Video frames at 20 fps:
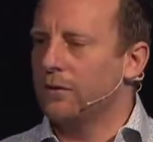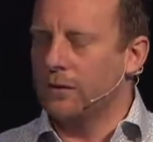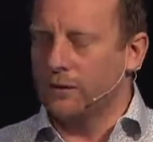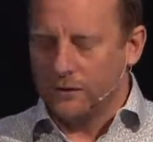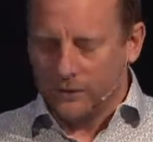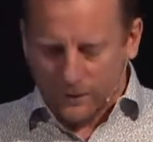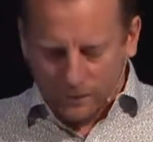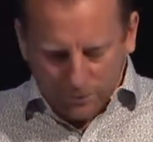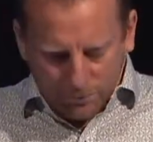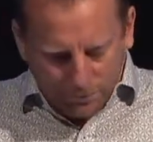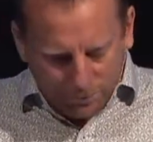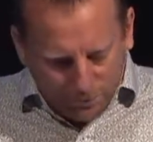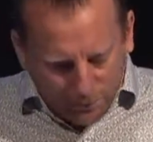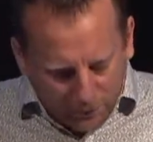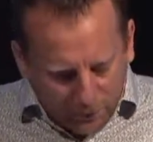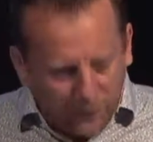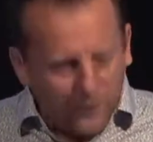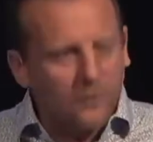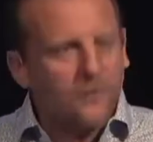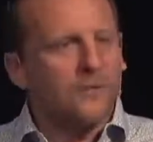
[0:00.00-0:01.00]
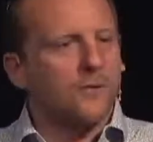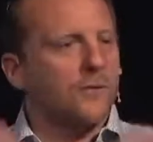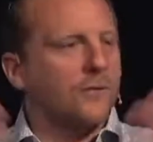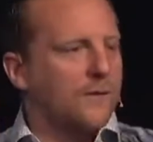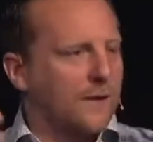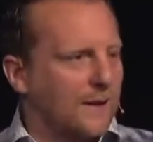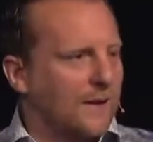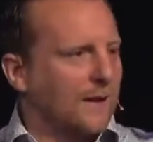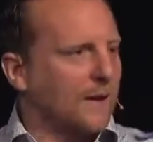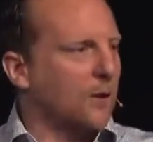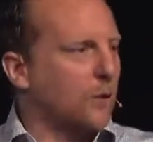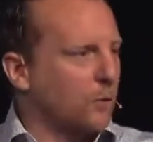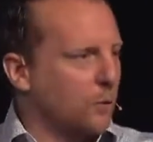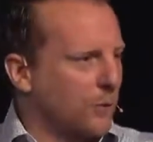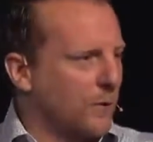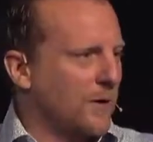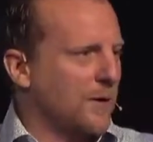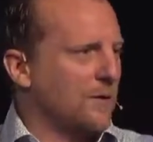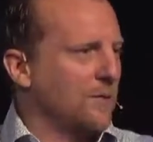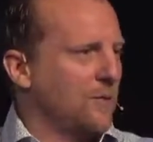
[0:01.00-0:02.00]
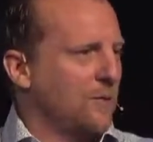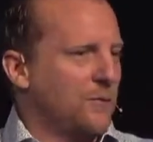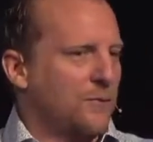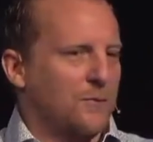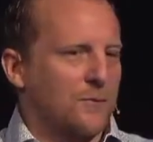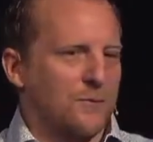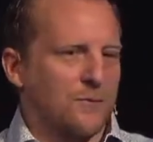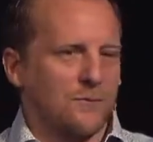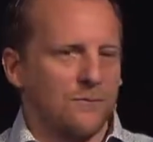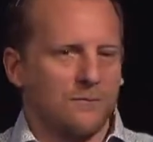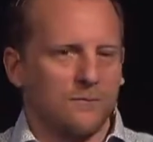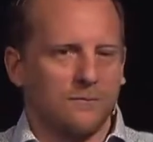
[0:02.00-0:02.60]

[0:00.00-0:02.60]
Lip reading: it's a bursting grief.